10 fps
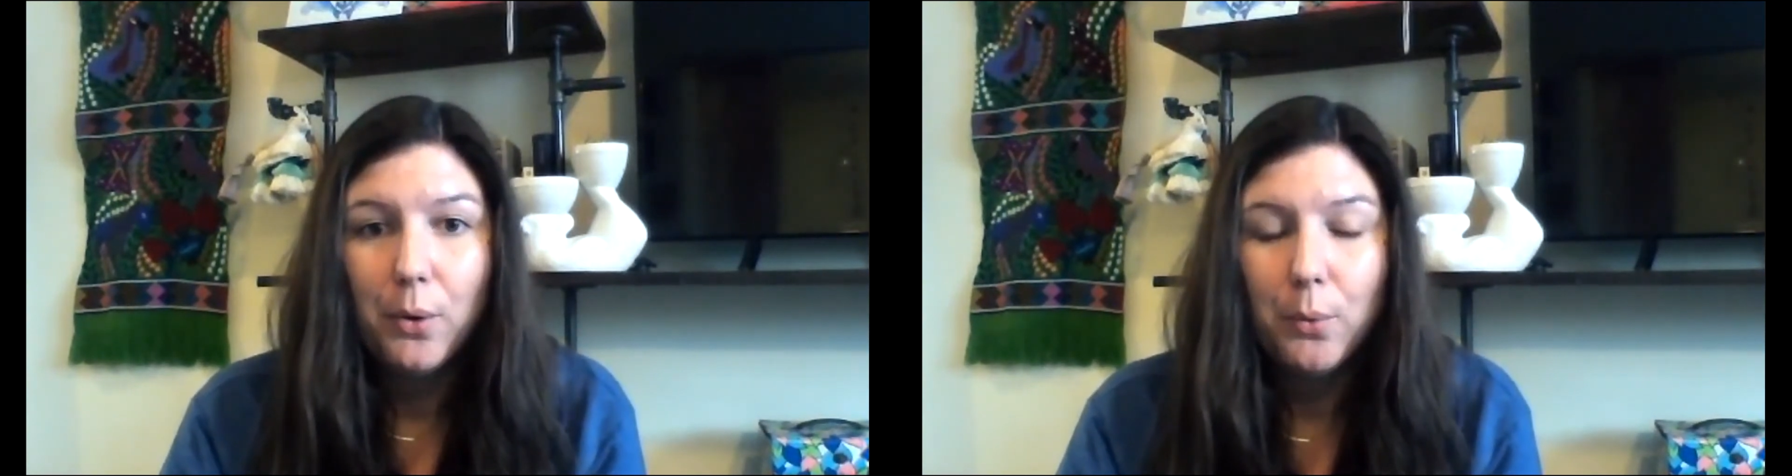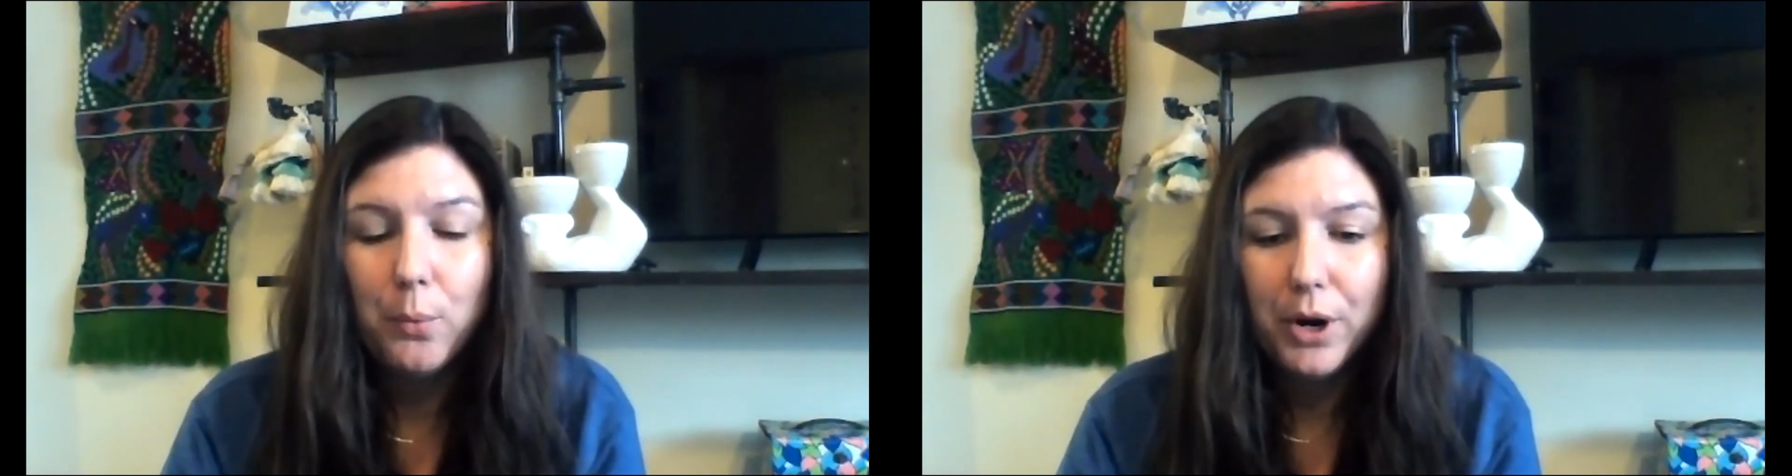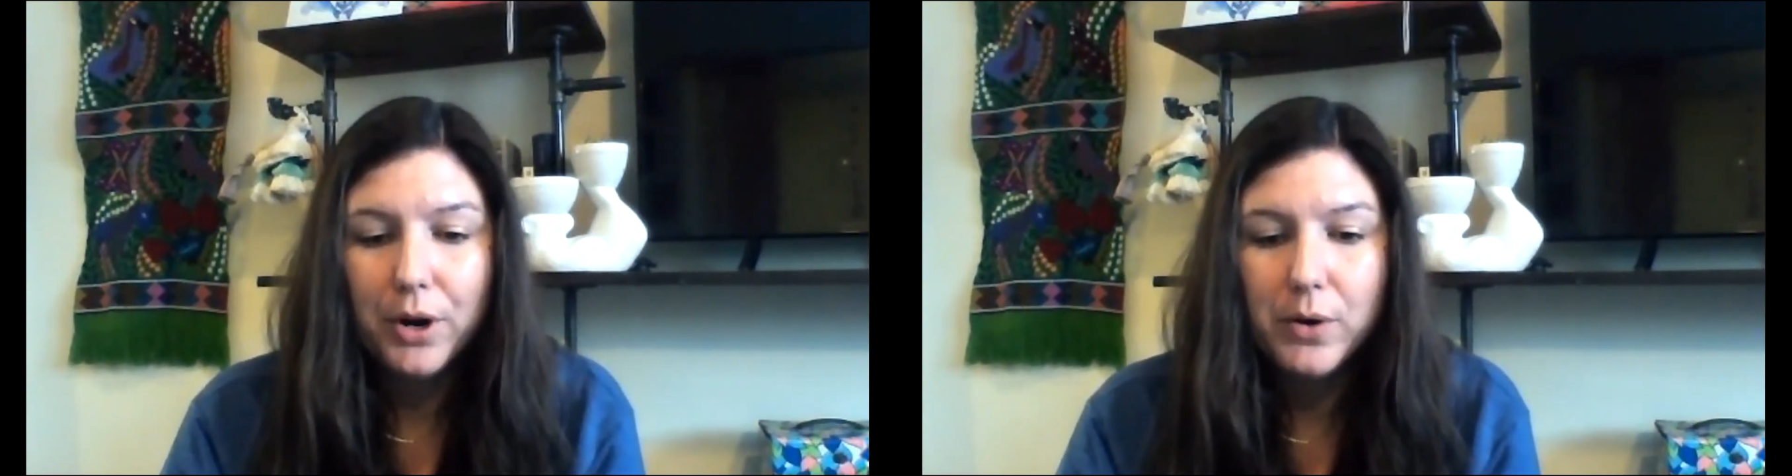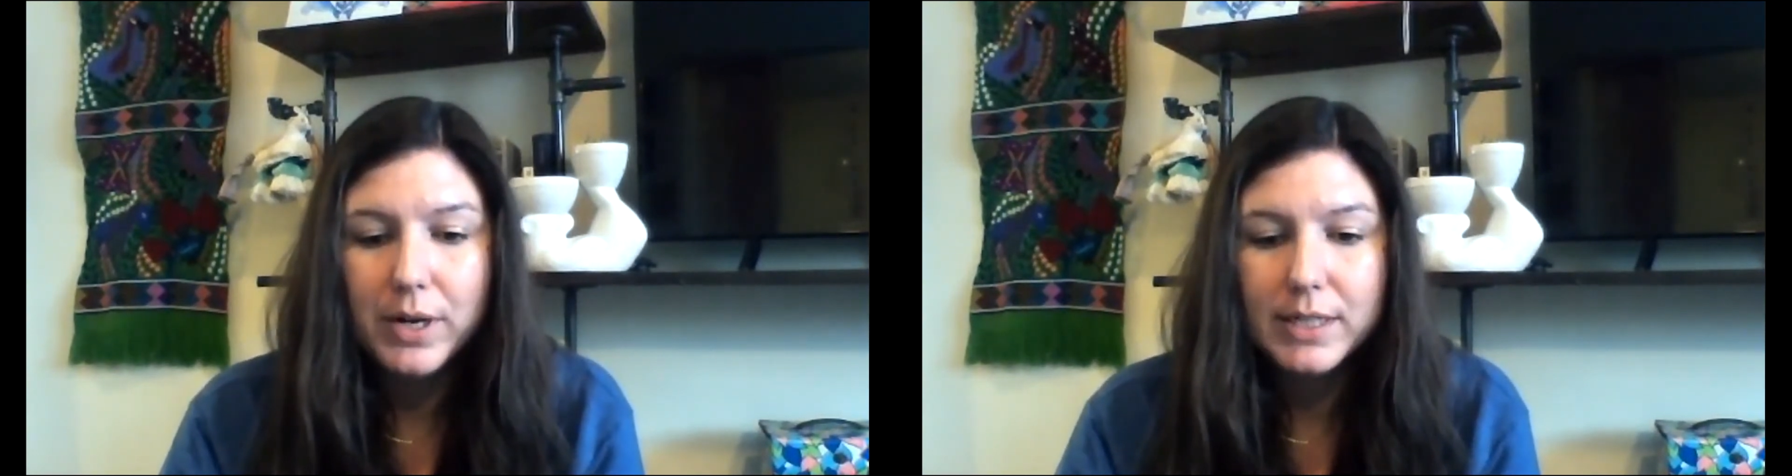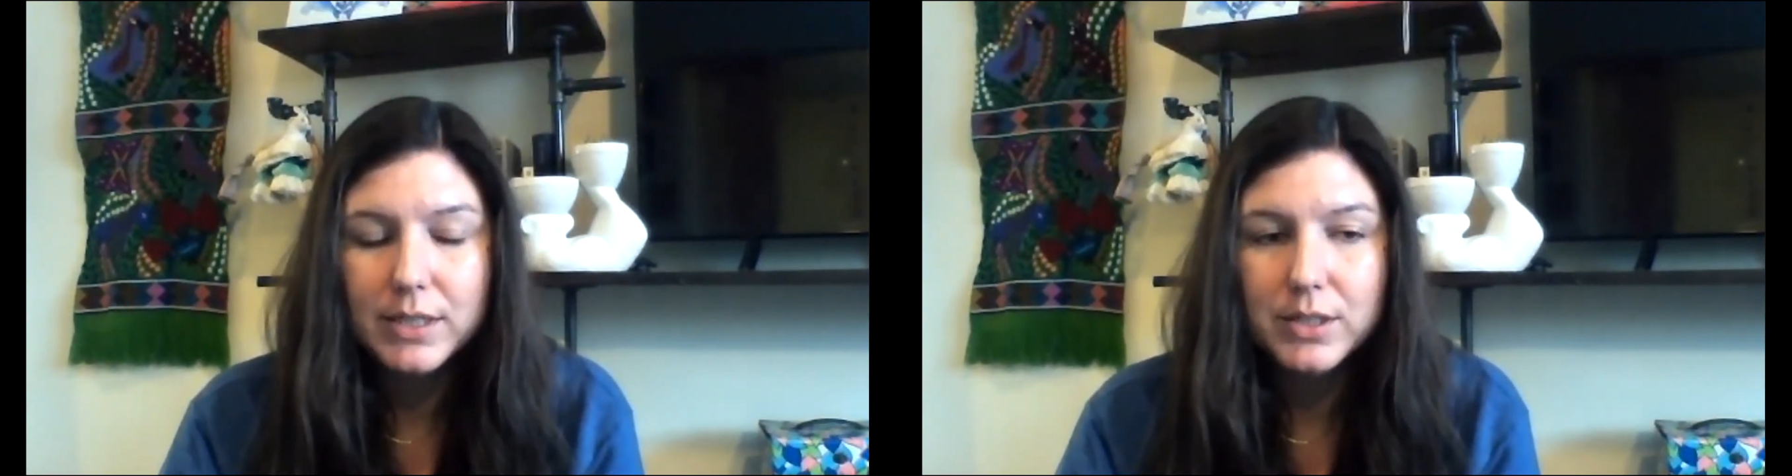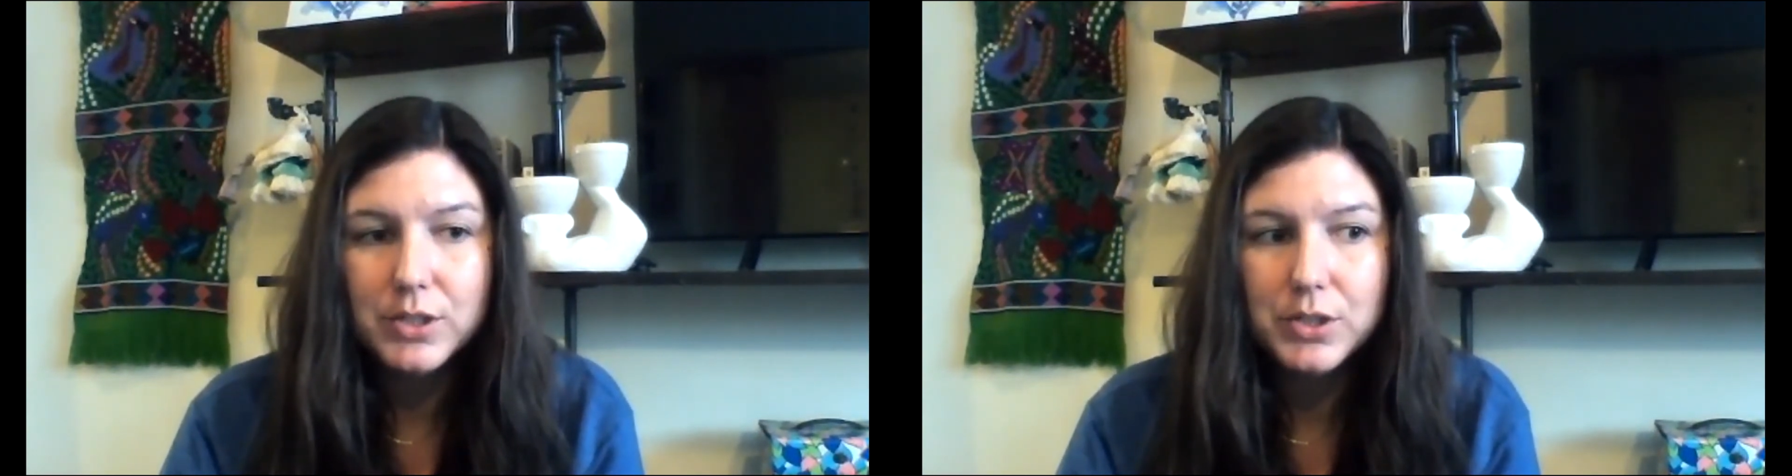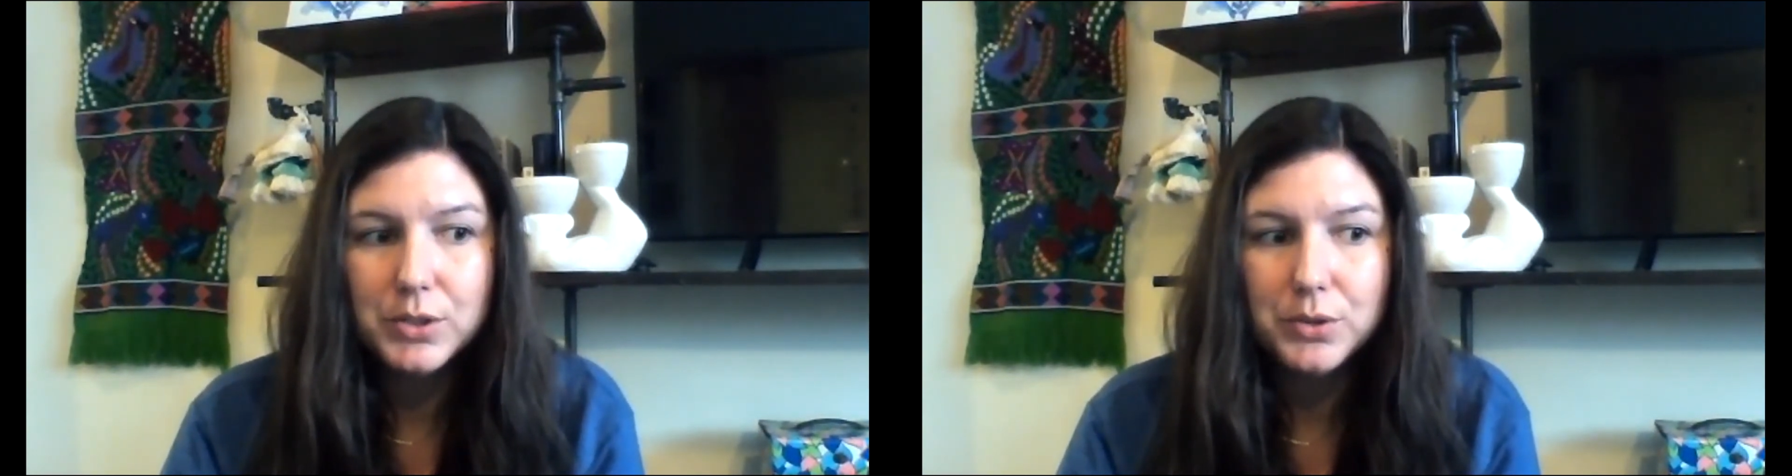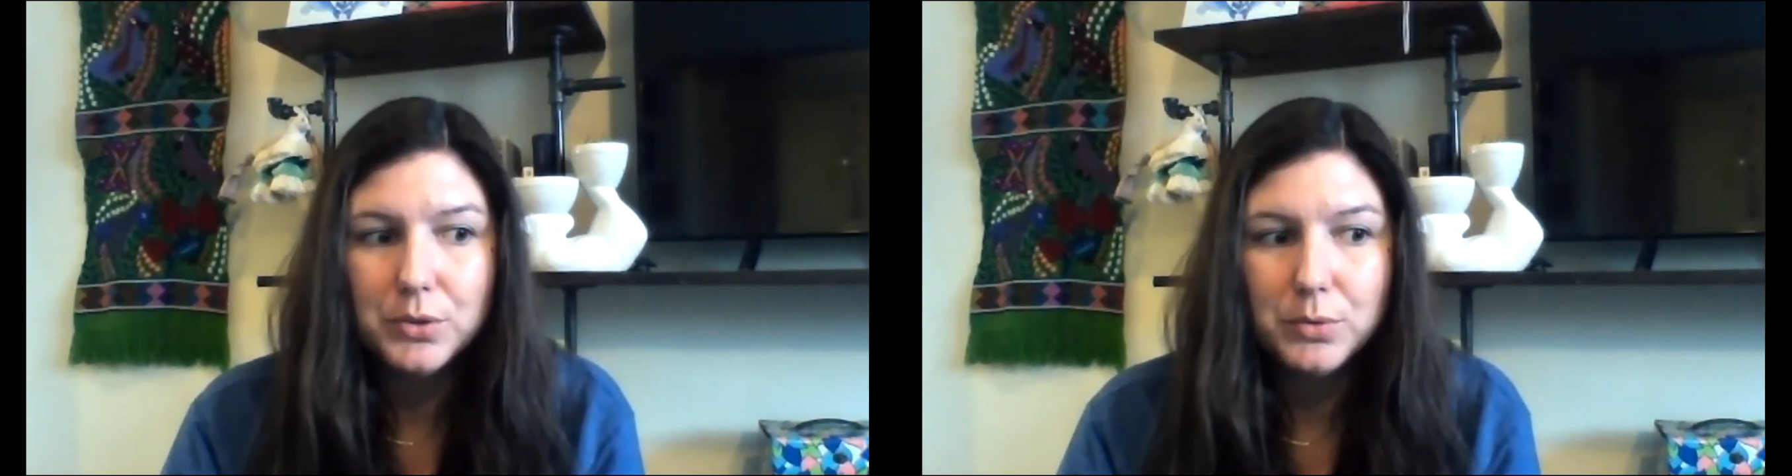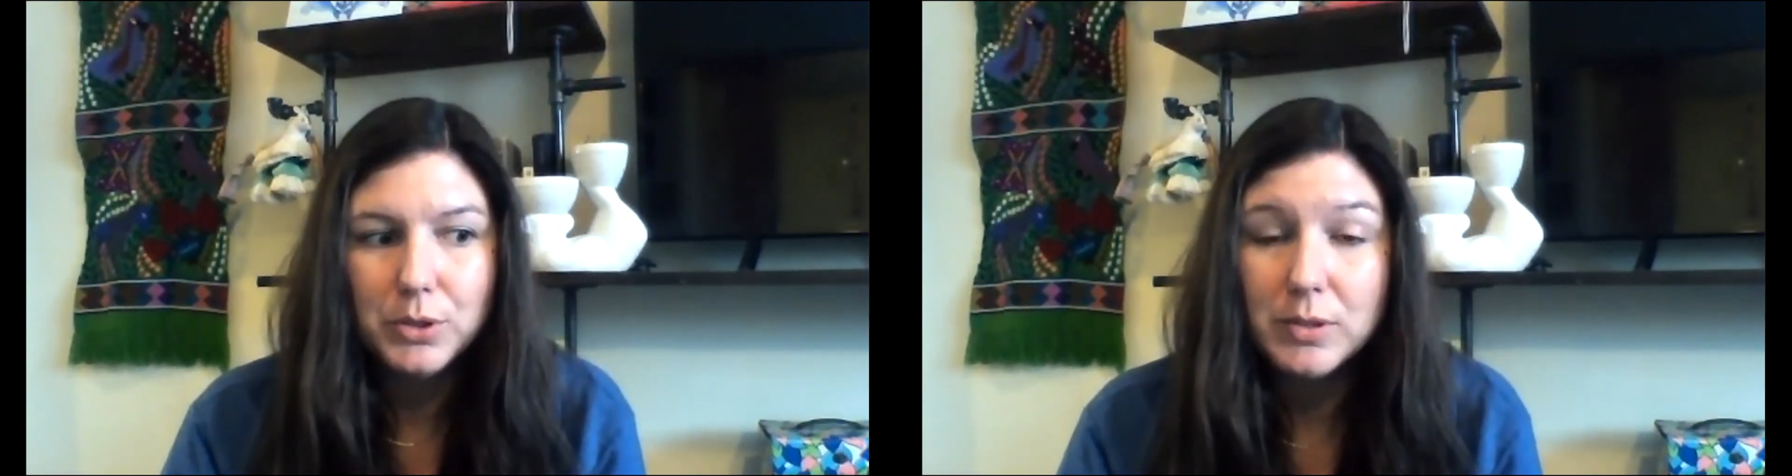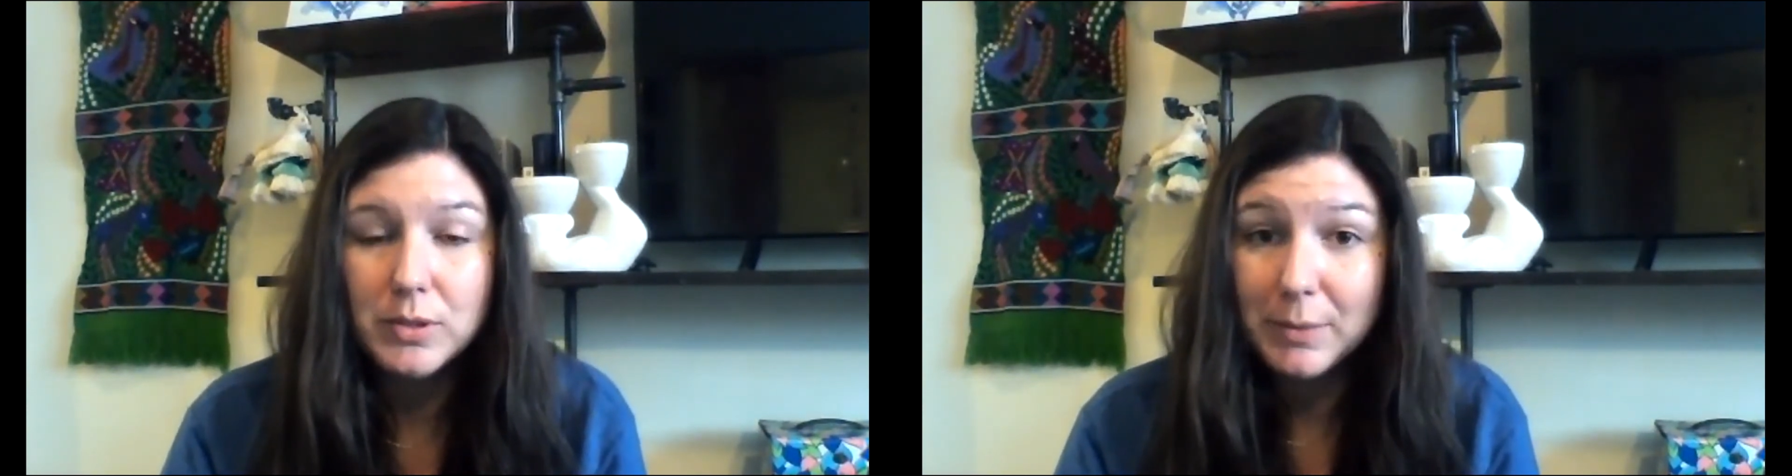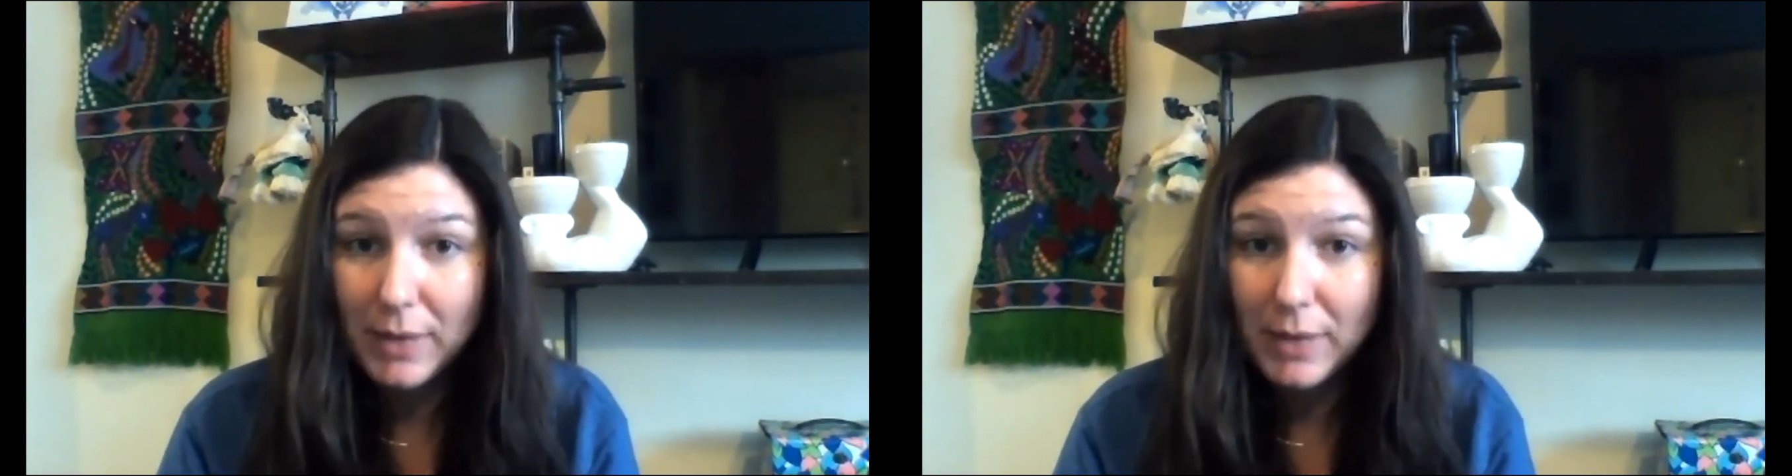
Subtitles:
we're going to do something